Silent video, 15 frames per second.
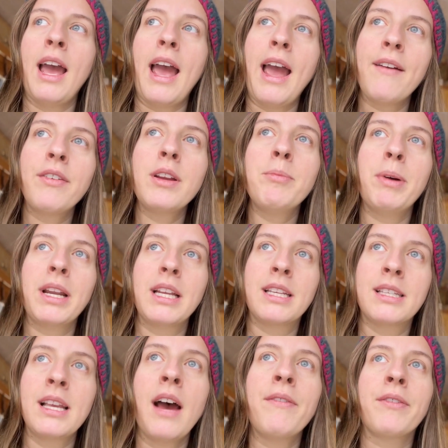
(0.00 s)
everybody
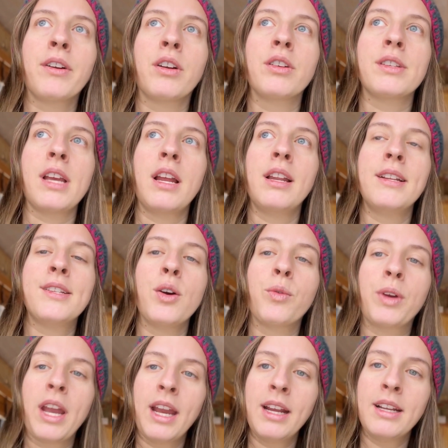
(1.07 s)
suffers and it's
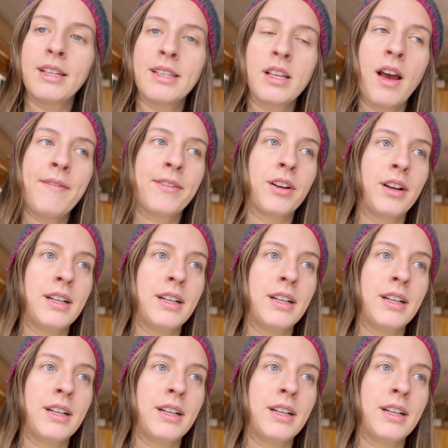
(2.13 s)
okay to suffer.